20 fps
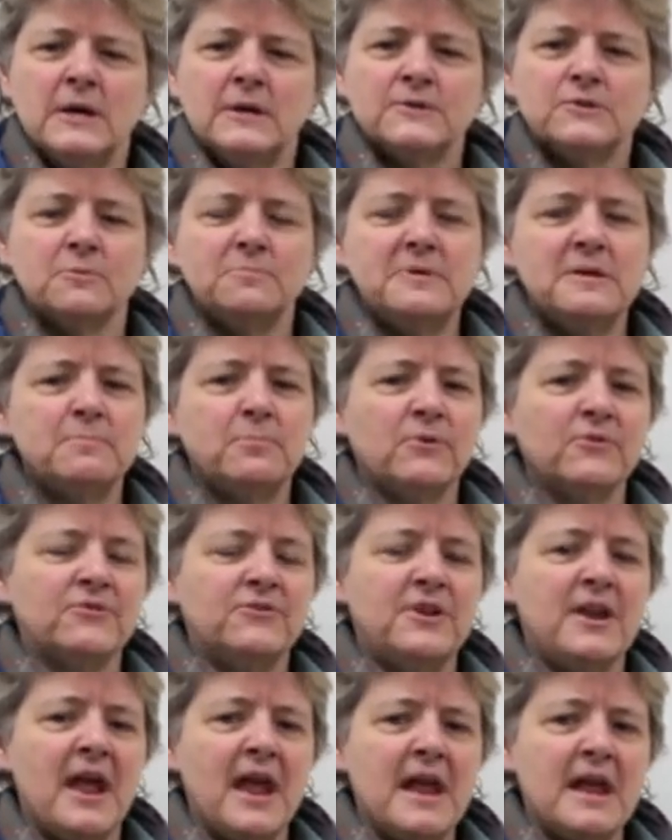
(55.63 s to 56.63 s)
So people's
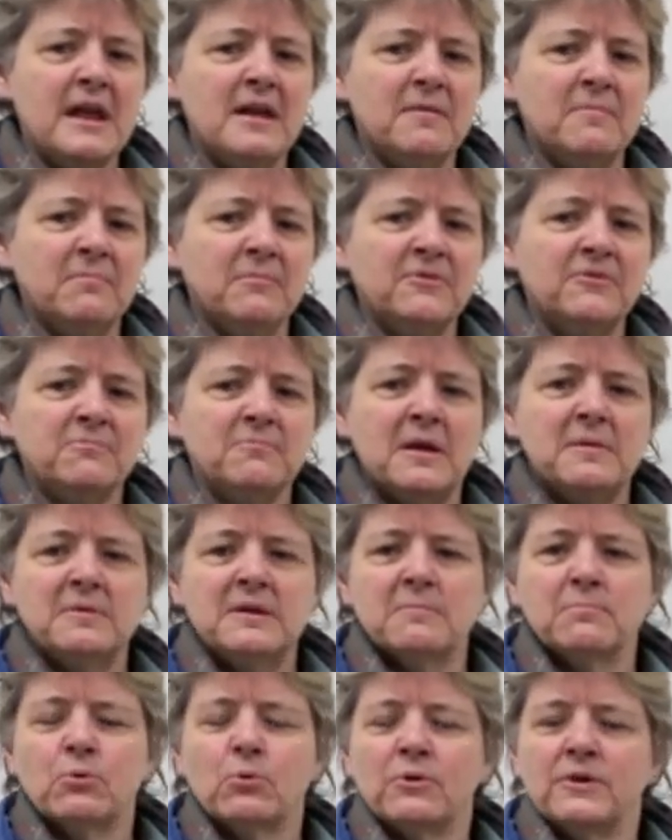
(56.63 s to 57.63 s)
names,
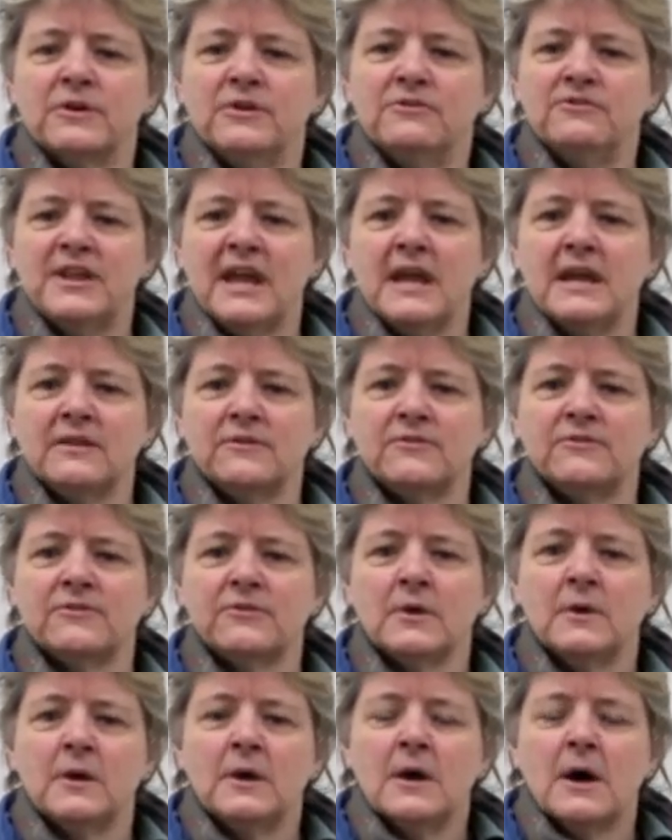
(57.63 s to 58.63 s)
maybe important
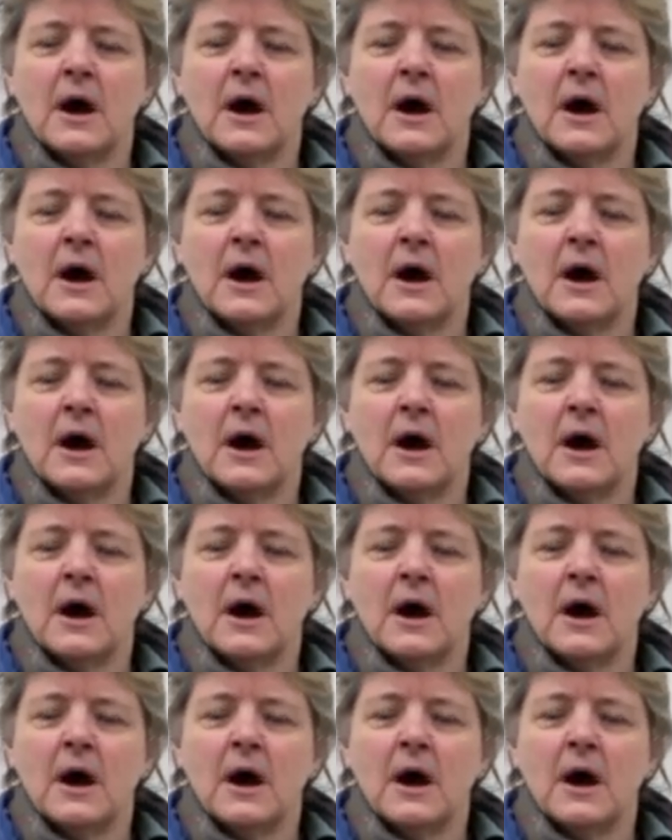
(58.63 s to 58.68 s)
dates,